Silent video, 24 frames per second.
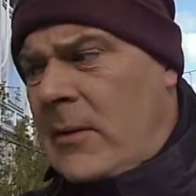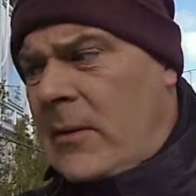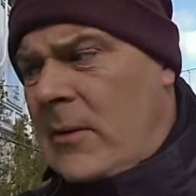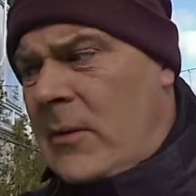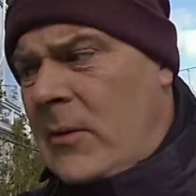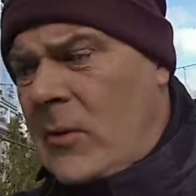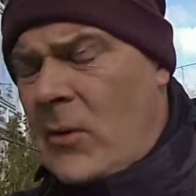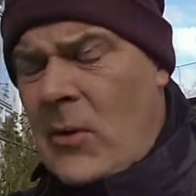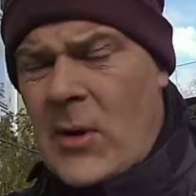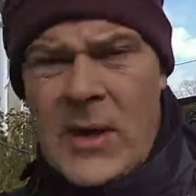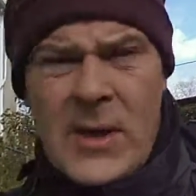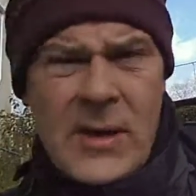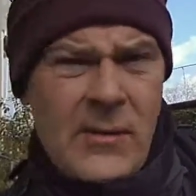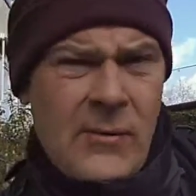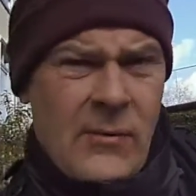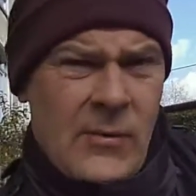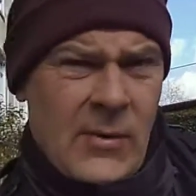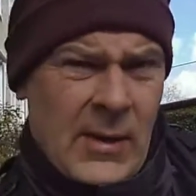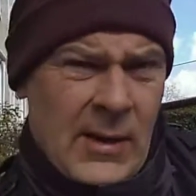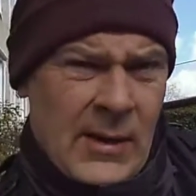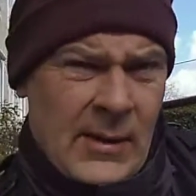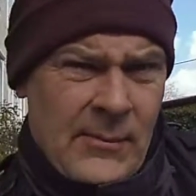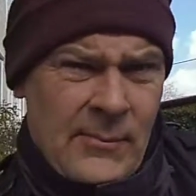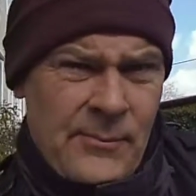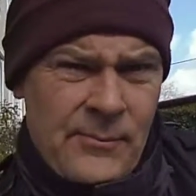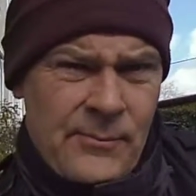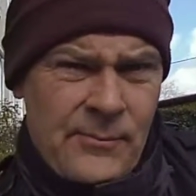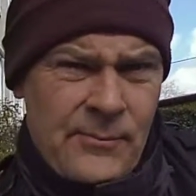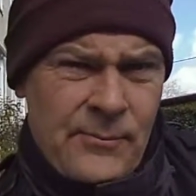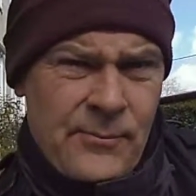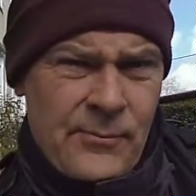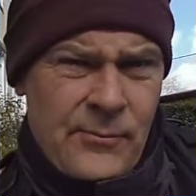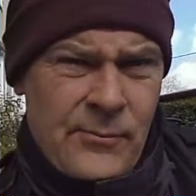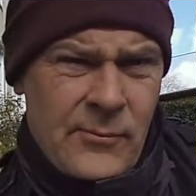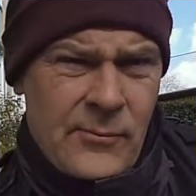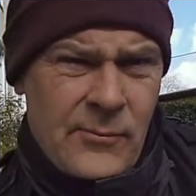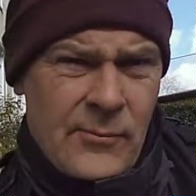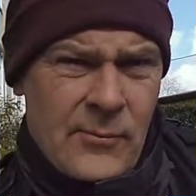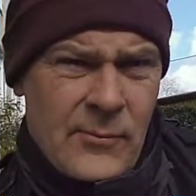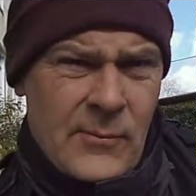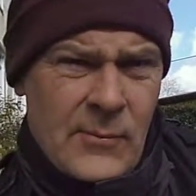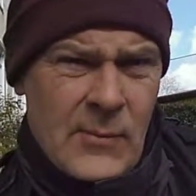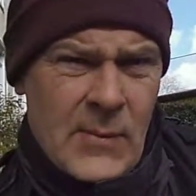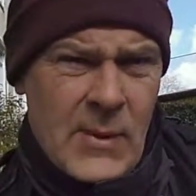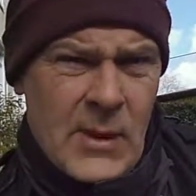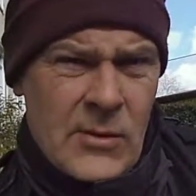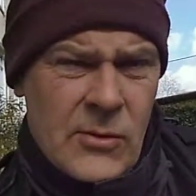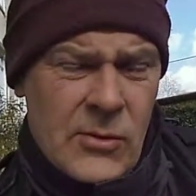or anything.
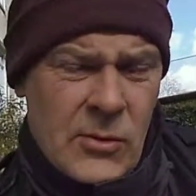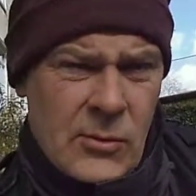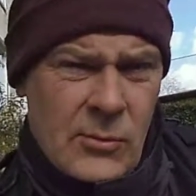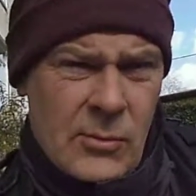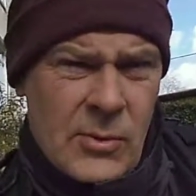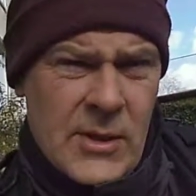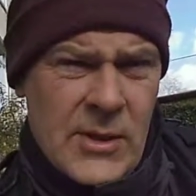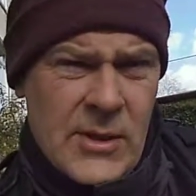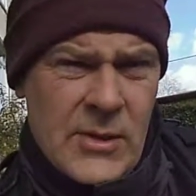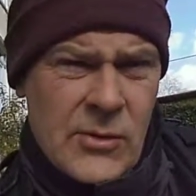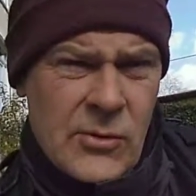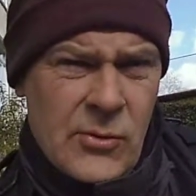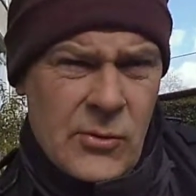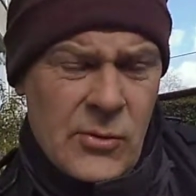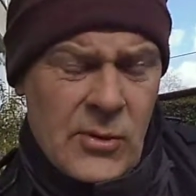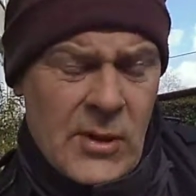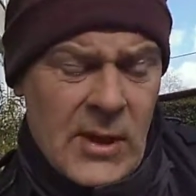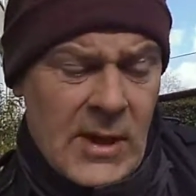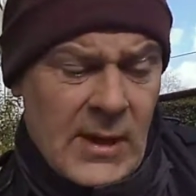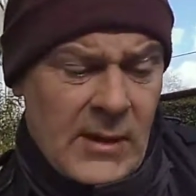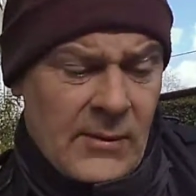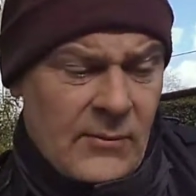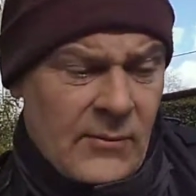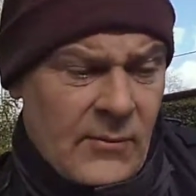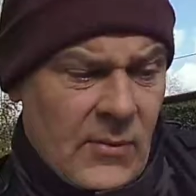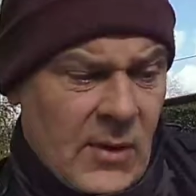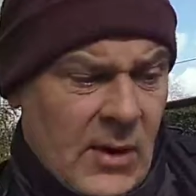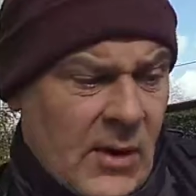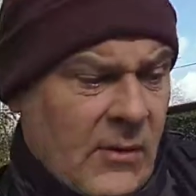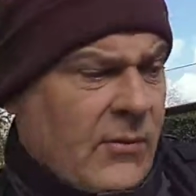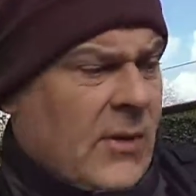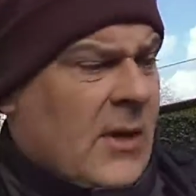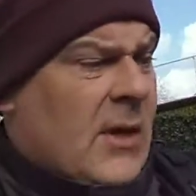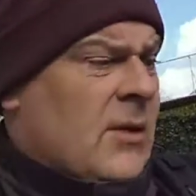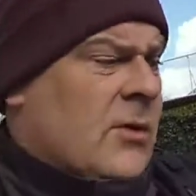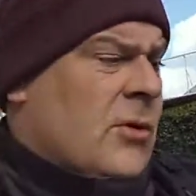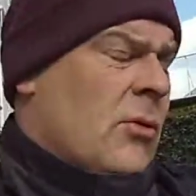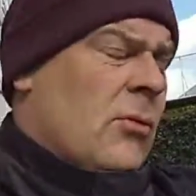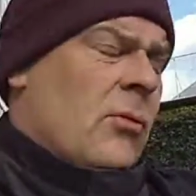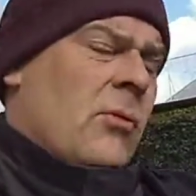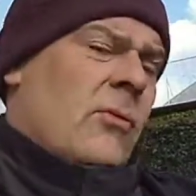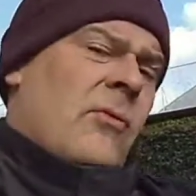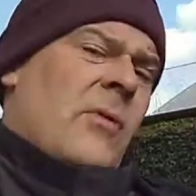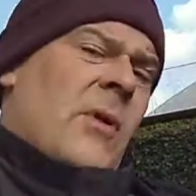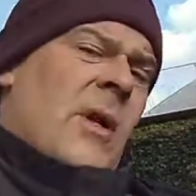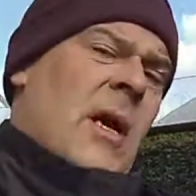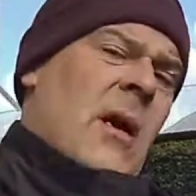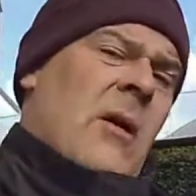So please do that. I think it's all
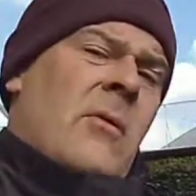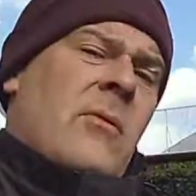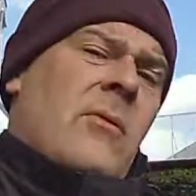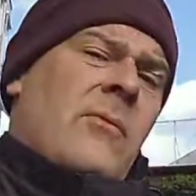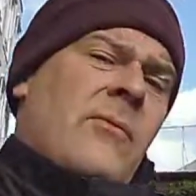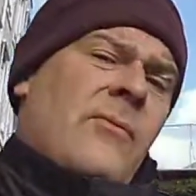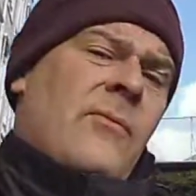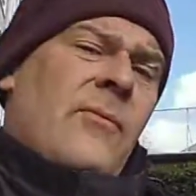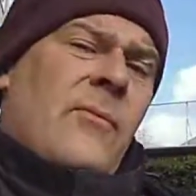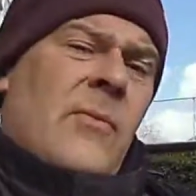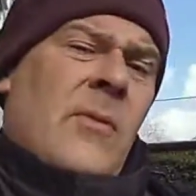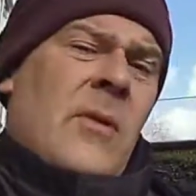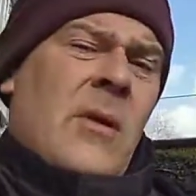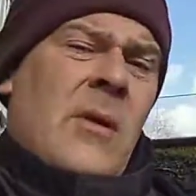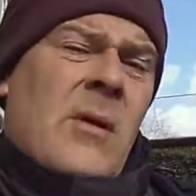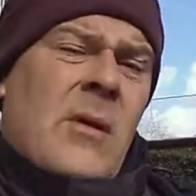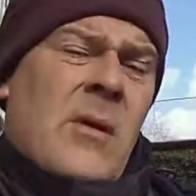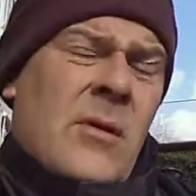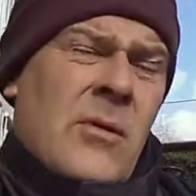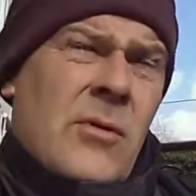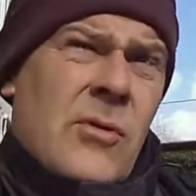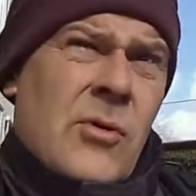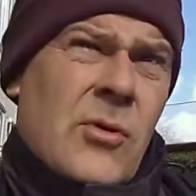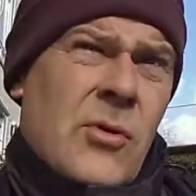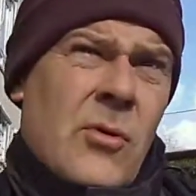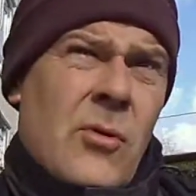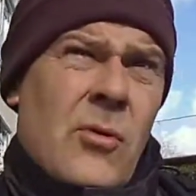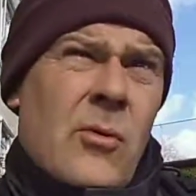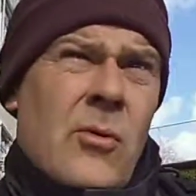for now. So